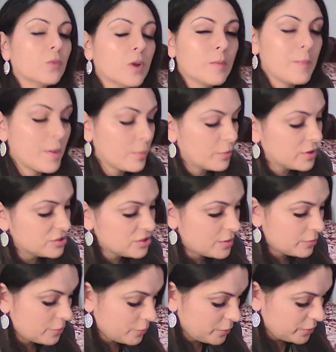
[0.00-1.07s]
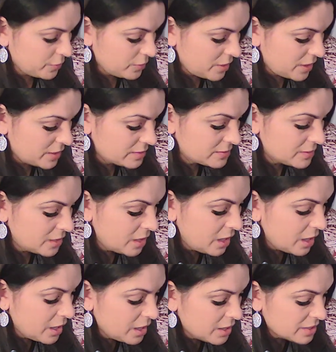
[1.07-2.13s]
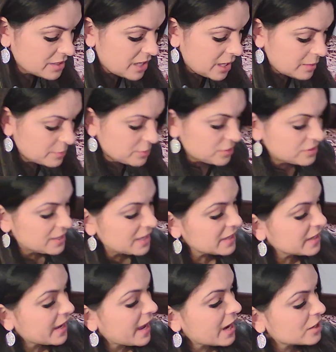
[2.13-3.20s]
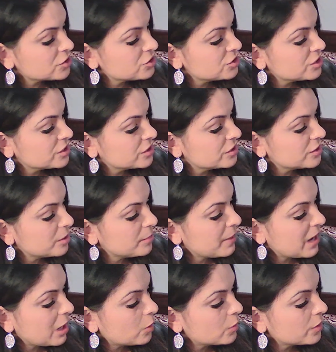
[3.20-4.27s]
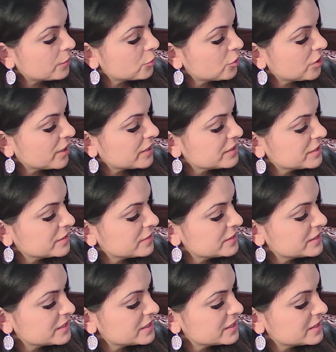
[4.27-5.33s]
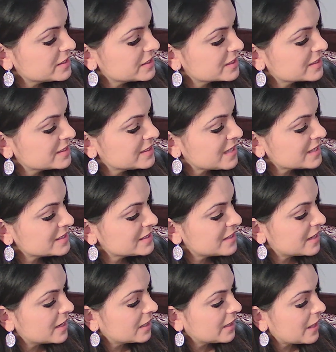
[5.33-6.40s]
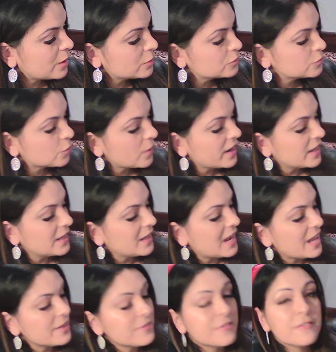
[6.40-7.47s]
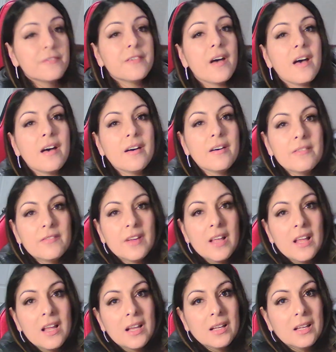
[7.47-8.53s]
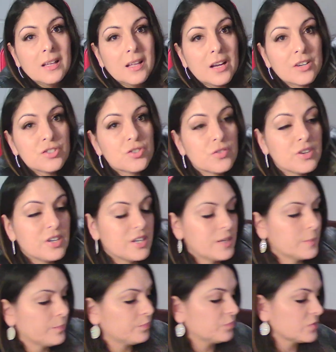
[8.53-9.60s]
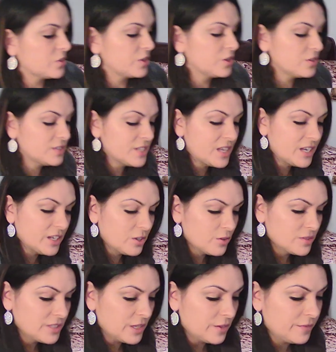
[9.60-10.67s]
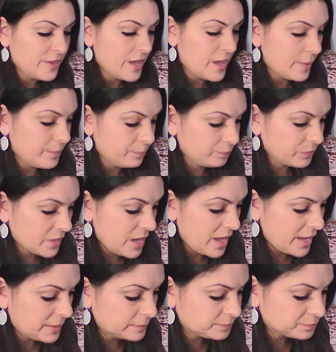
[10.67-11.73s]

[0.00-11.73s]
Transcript: in my pre-shuffle for you guys. Time to take action, the power of creativity, success that allows for a life of luxury. So you're setting yourself up, okay?